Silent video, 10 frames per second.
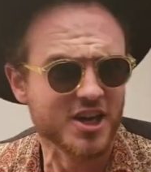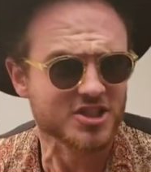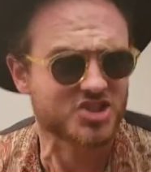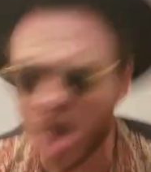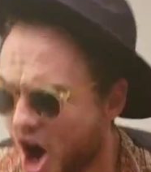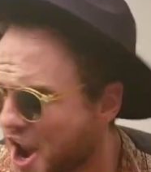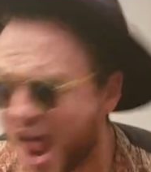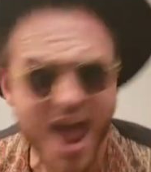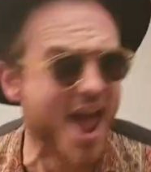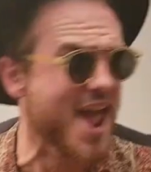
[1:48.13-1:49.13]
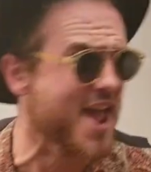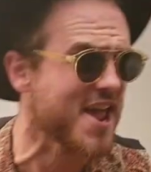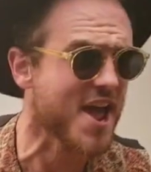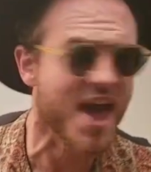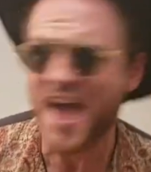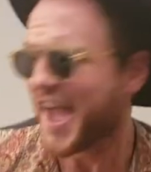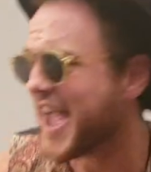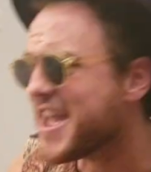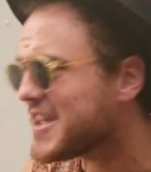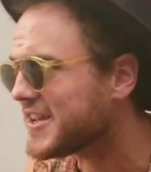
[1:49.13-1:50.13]
Johnny!
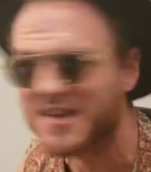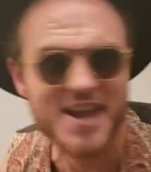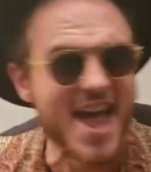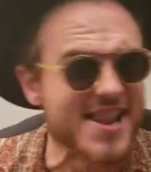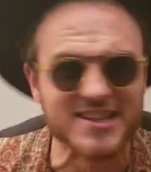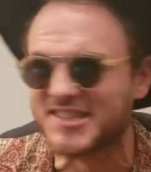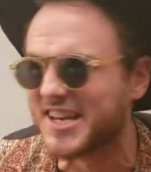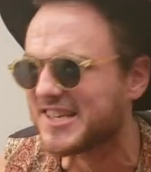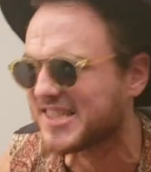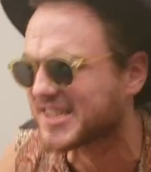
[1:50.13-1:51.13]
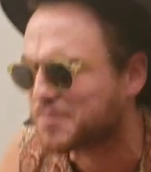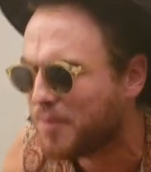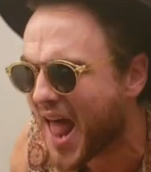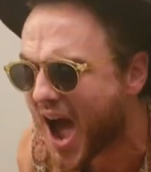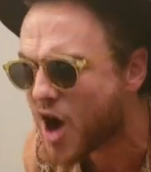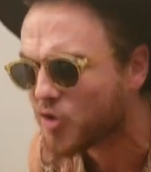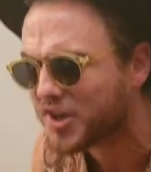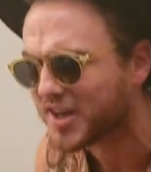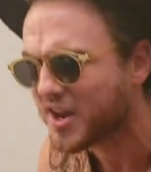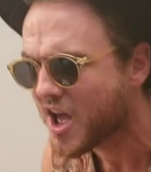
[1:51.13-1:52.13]
Heat and energy's
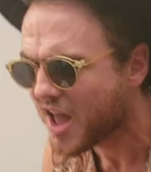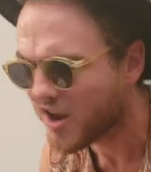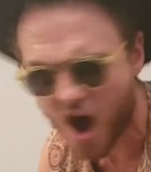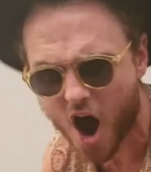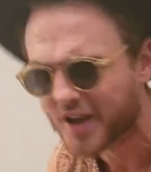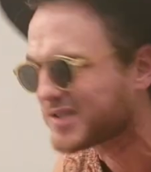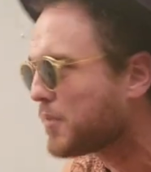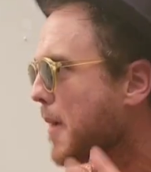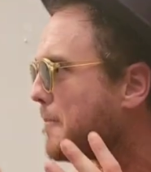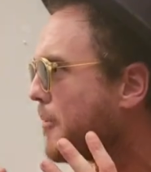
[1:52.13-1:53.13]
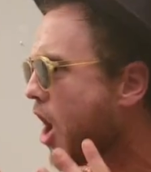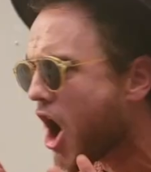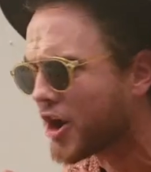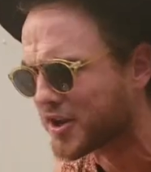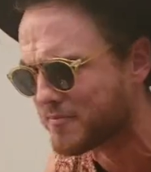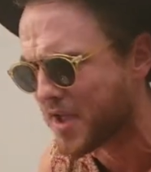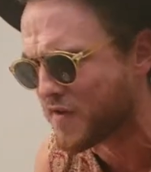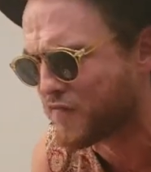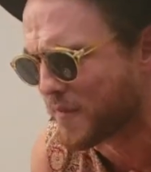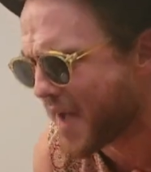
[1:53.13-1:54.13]
exploding. Lights bombarding
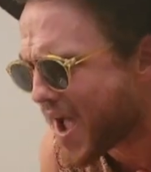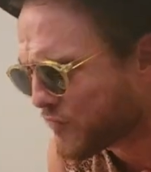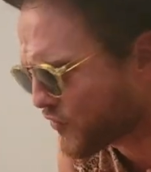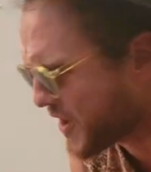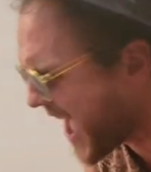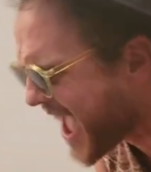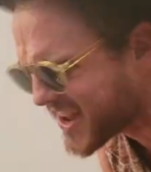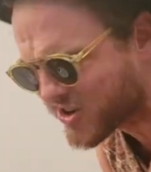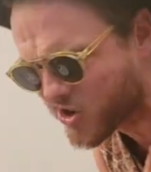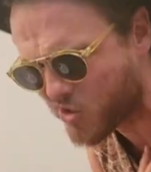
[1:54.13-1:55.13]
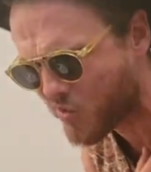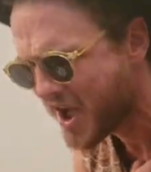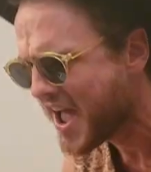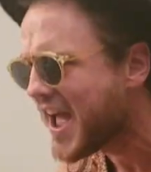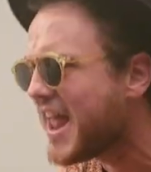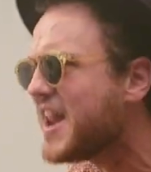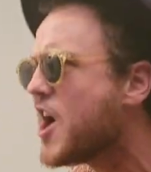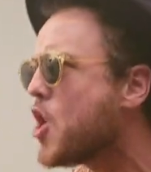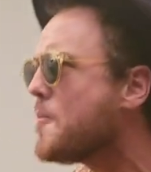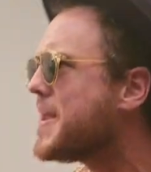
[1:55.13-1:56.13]
me from every angle.
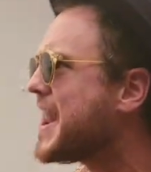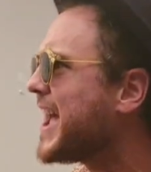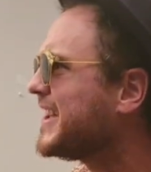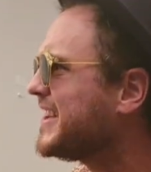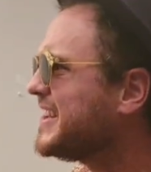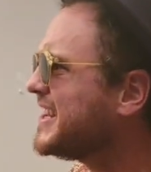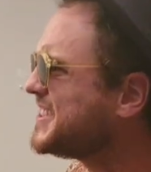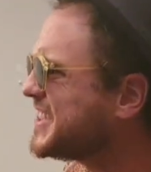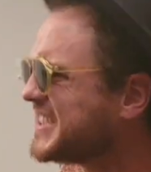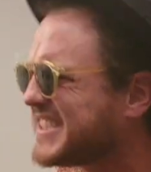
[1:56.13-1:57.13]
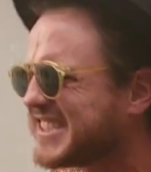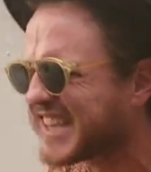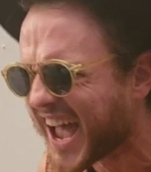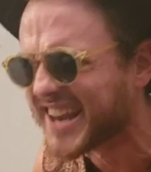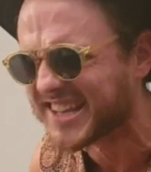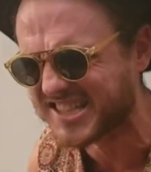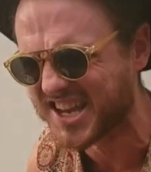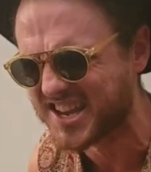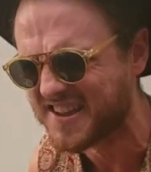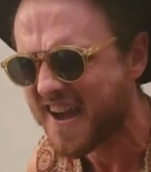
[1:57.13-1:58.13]
Illuminating this
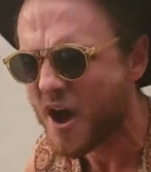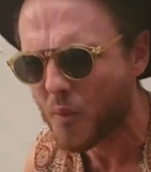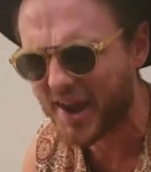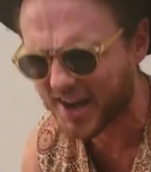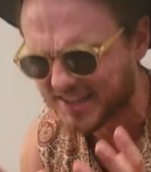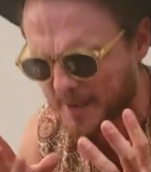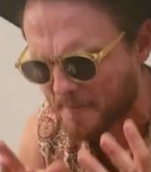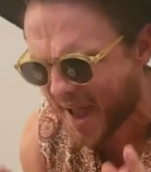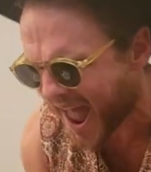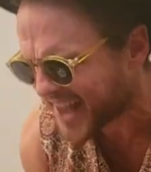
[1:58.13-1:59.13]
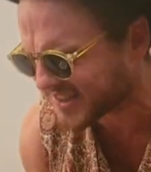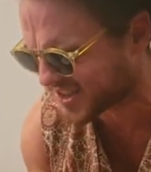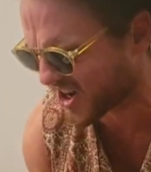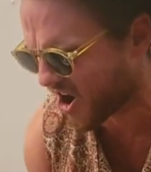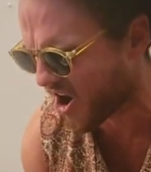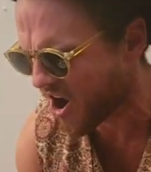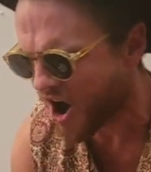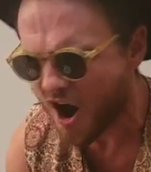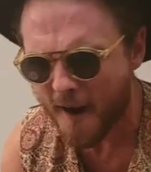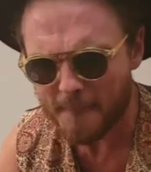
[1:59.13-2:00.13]
insanity where the demands are
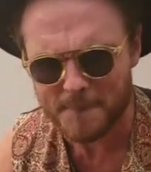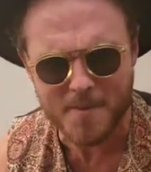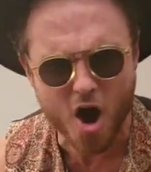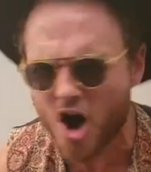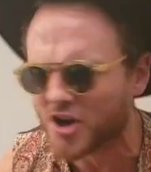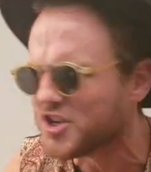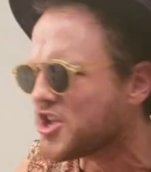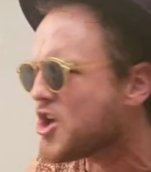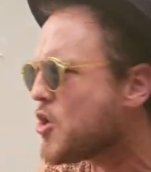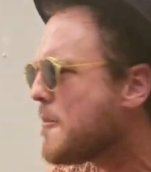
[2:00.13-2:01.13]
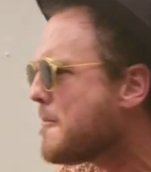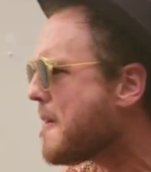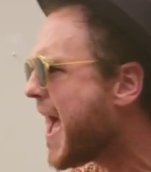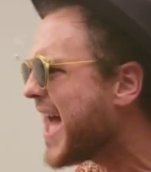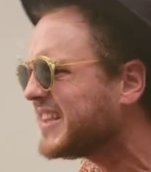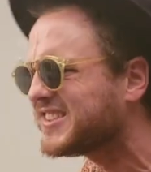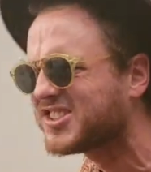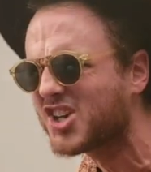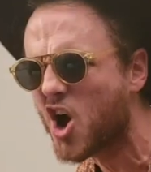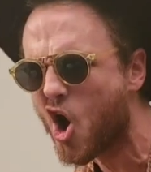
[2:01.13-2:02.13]

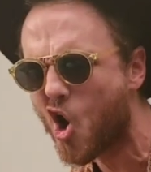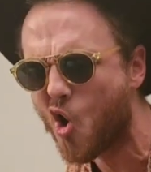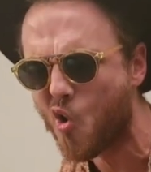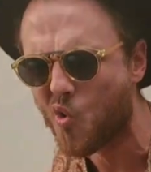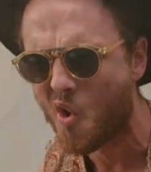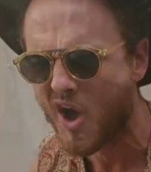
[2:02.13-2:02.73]
monumental.